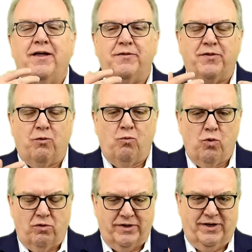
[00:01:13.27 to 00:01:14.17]
the
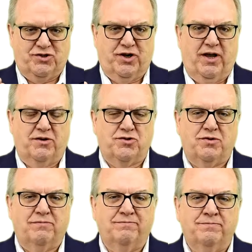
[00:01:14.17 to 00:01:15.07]
world had changed.